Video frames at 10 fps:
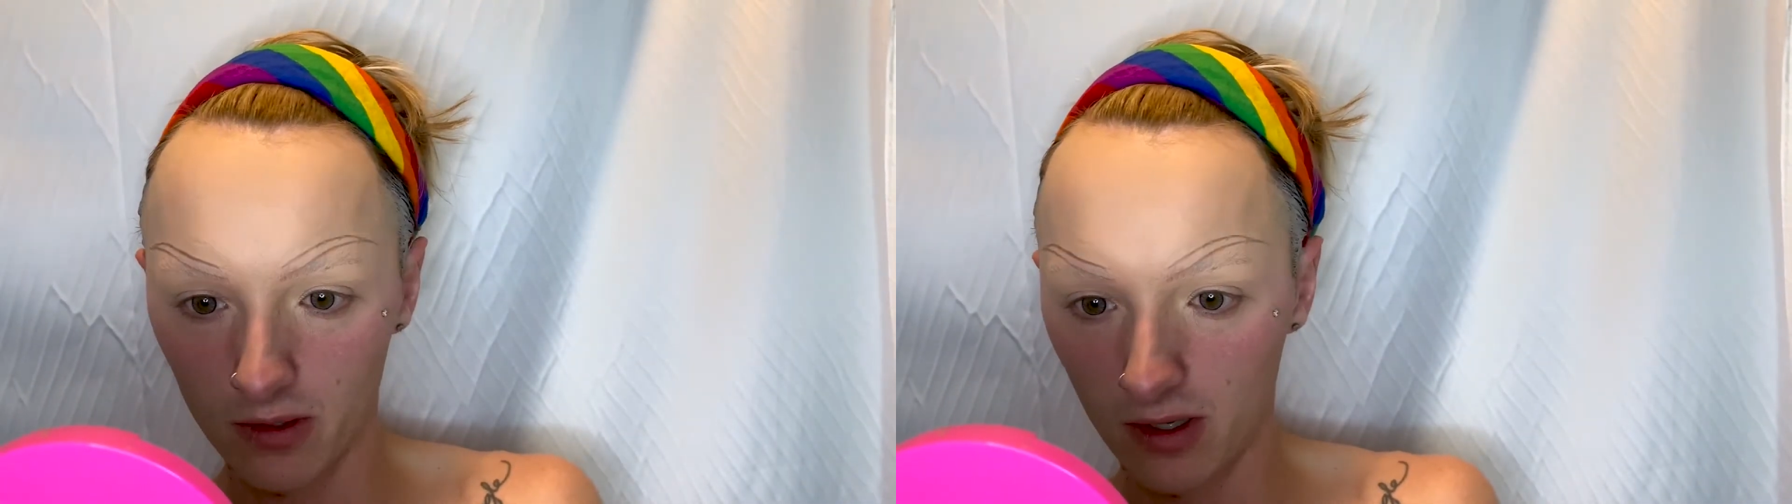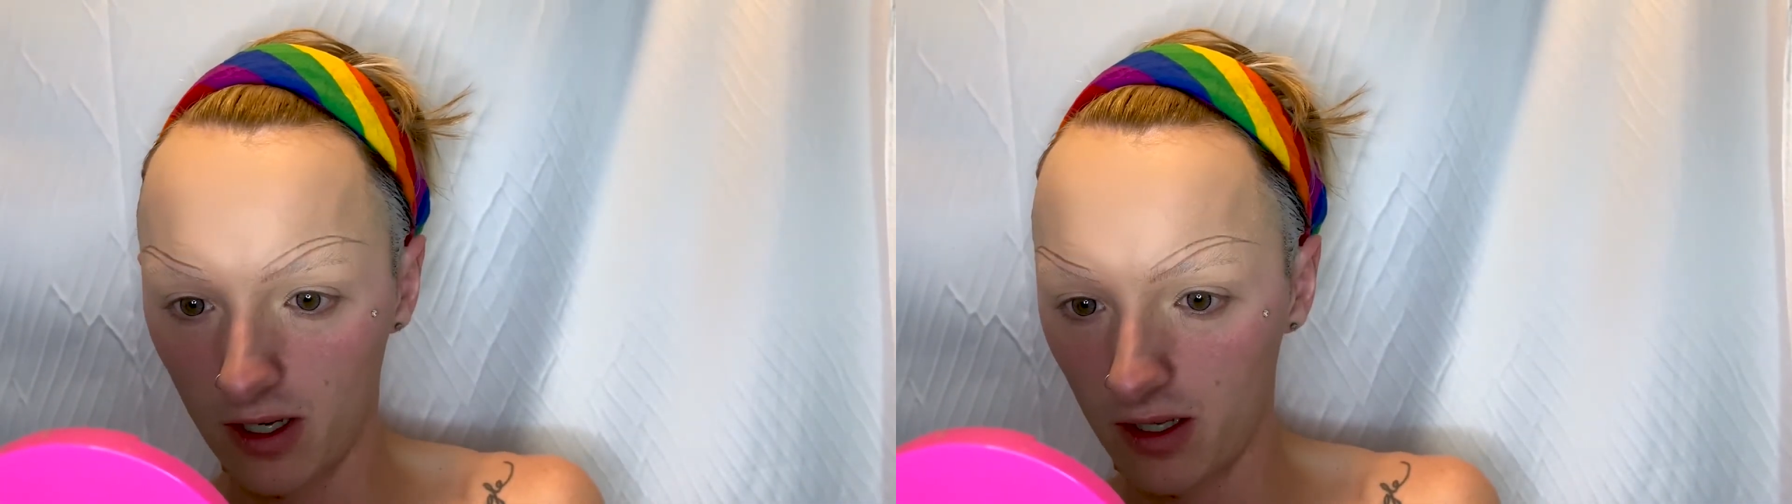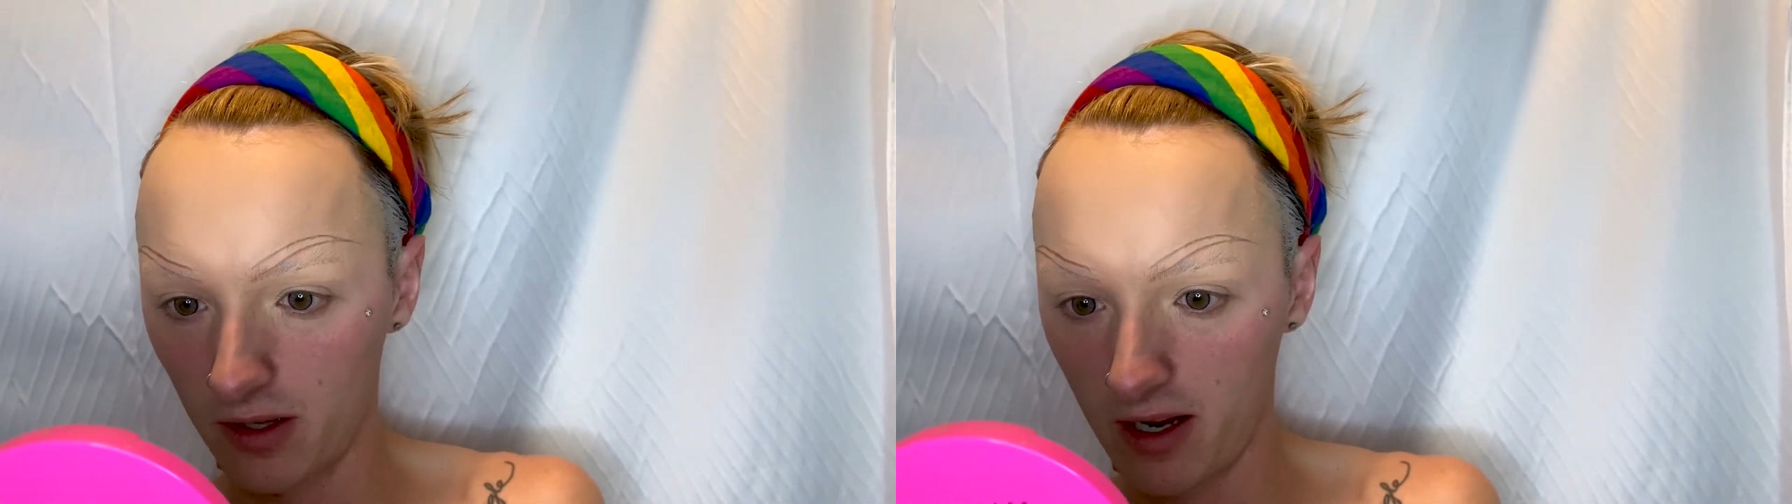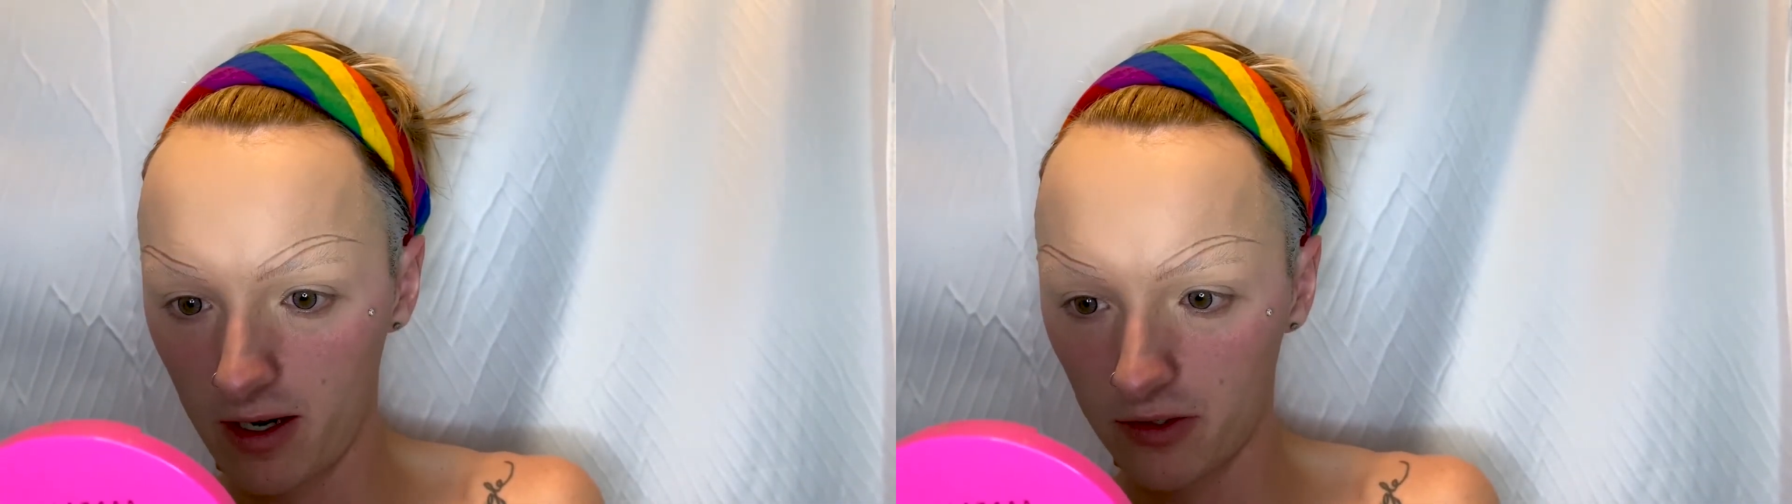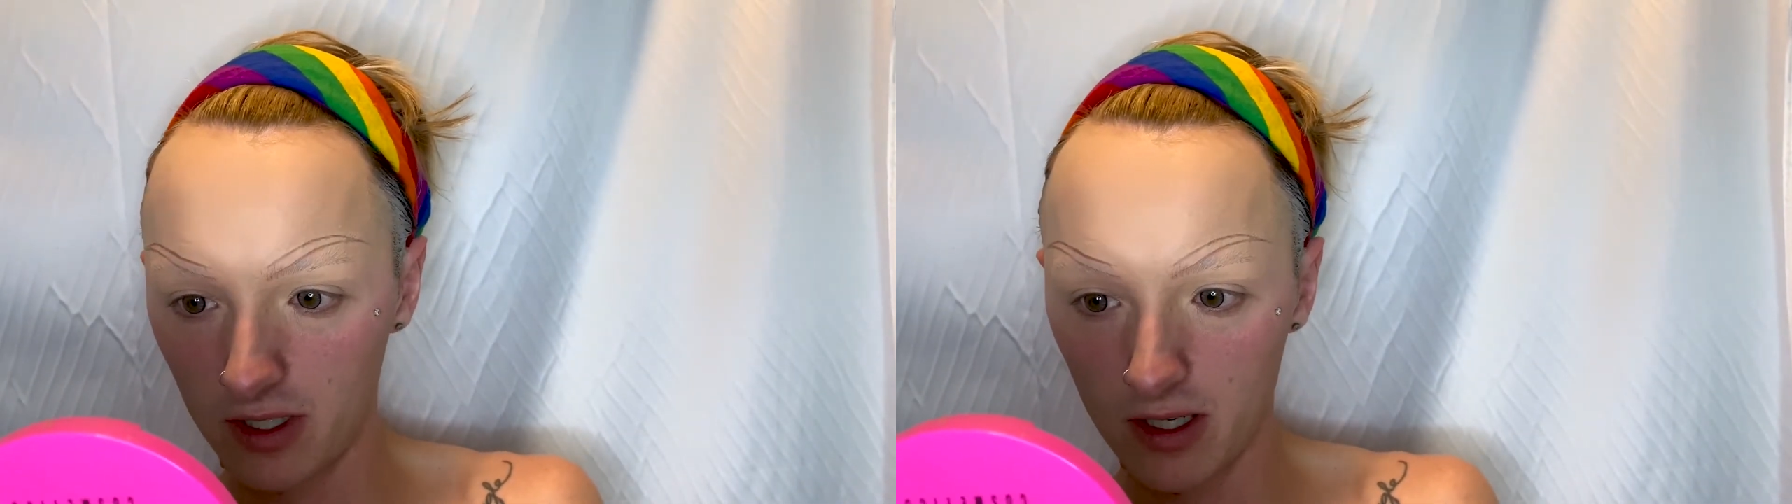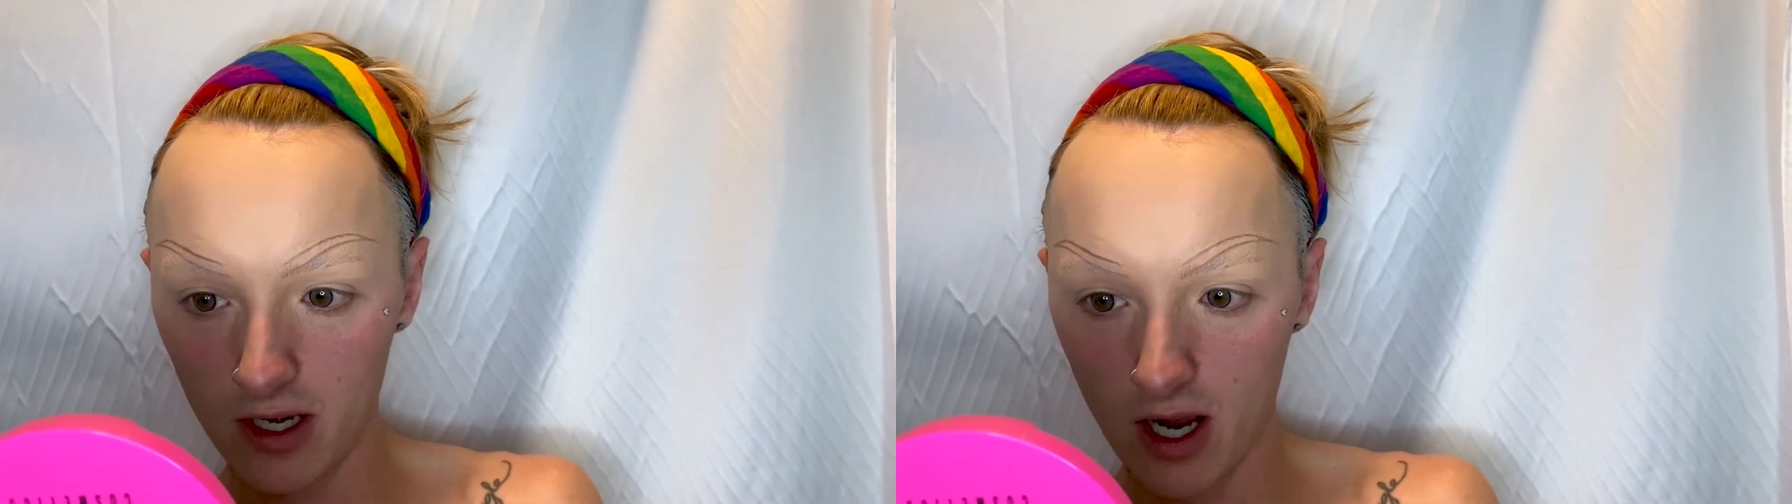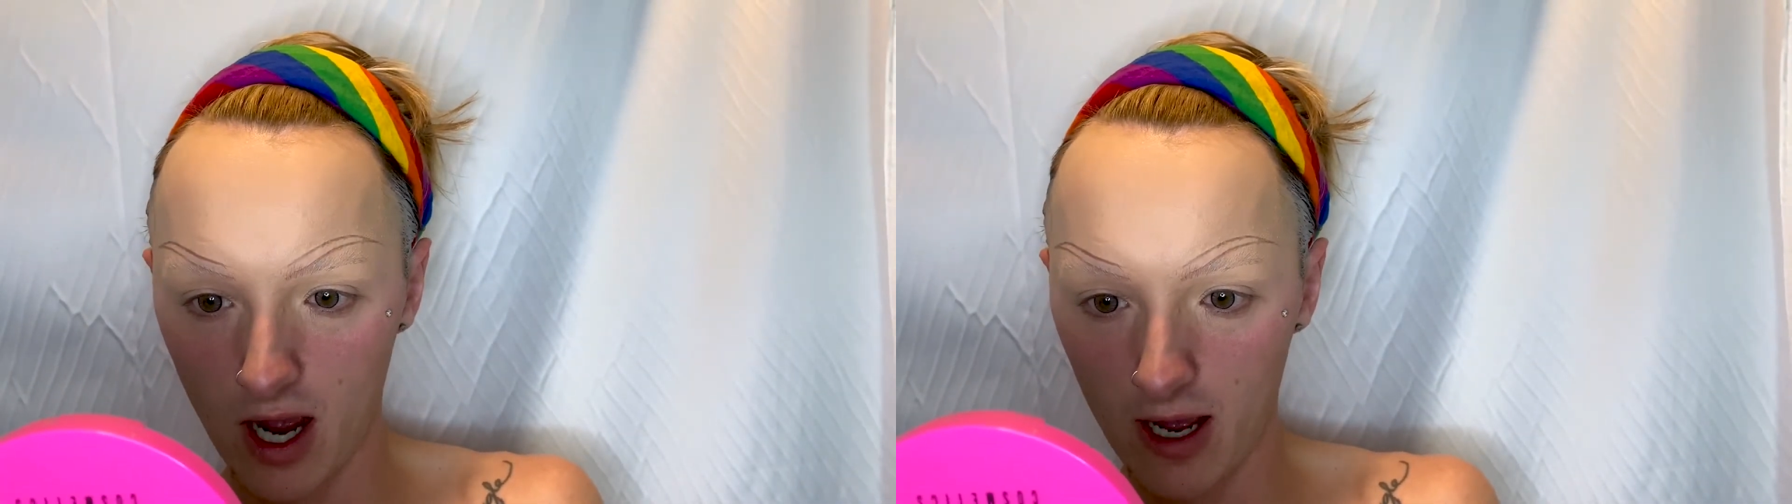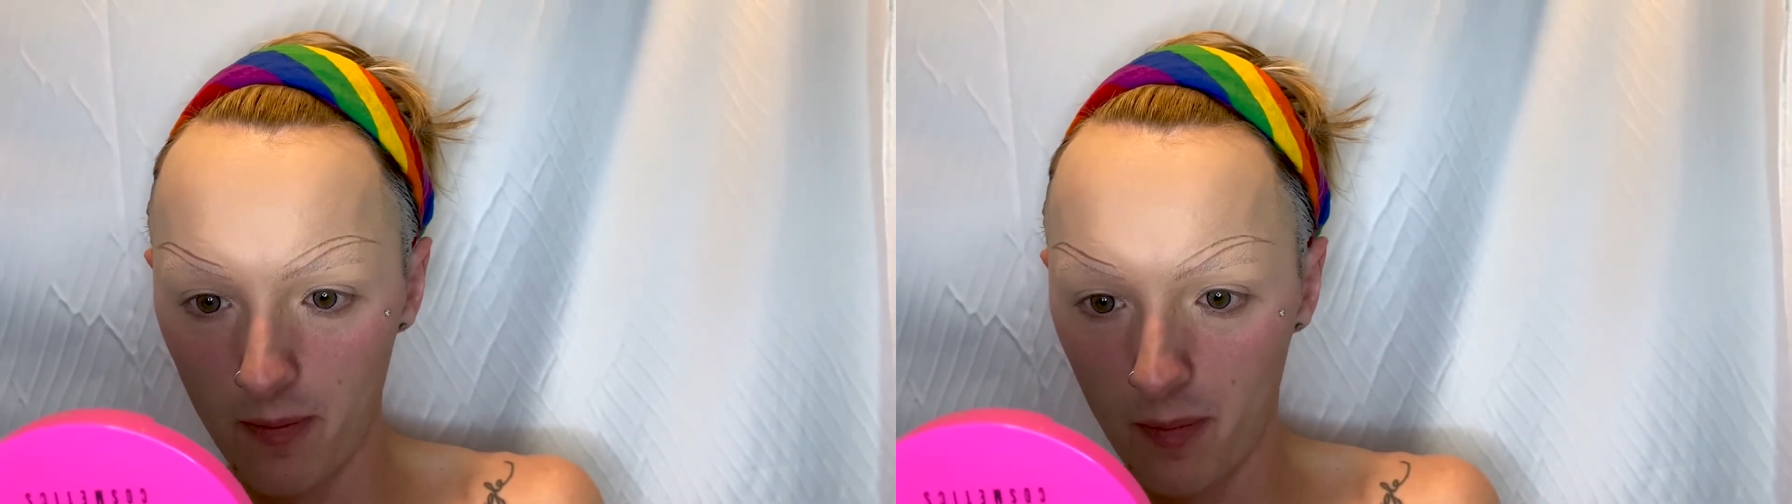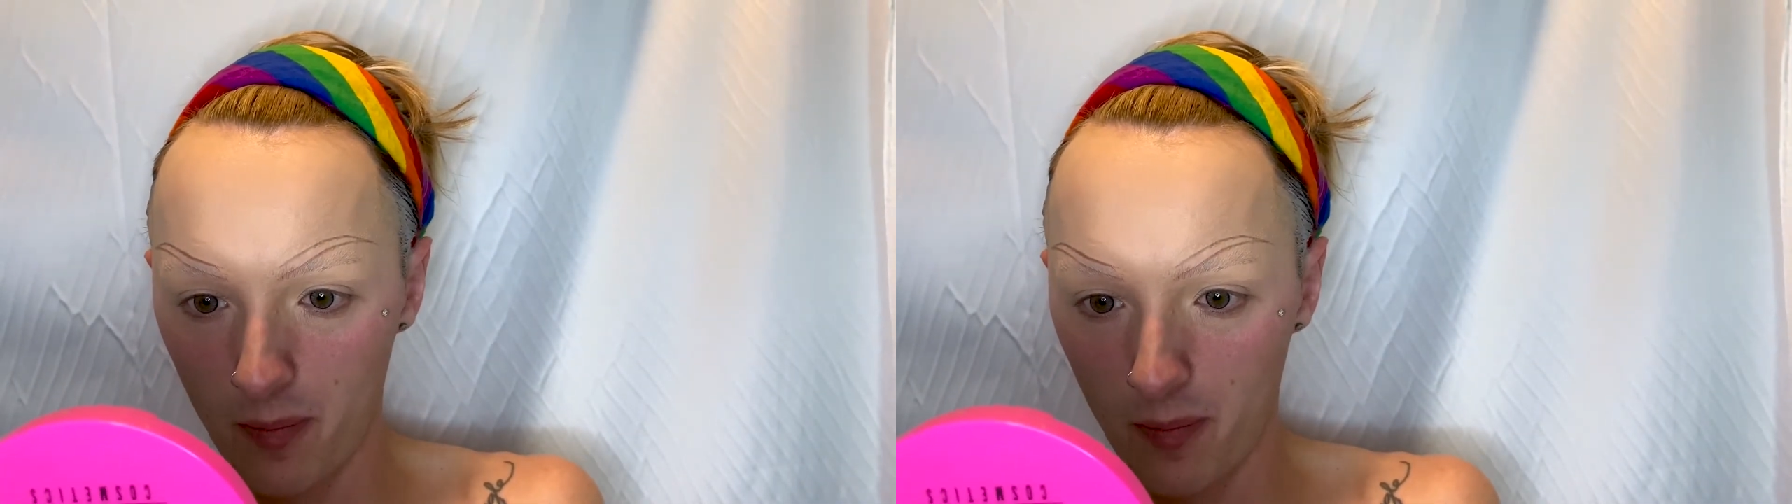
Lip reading: and they're actually not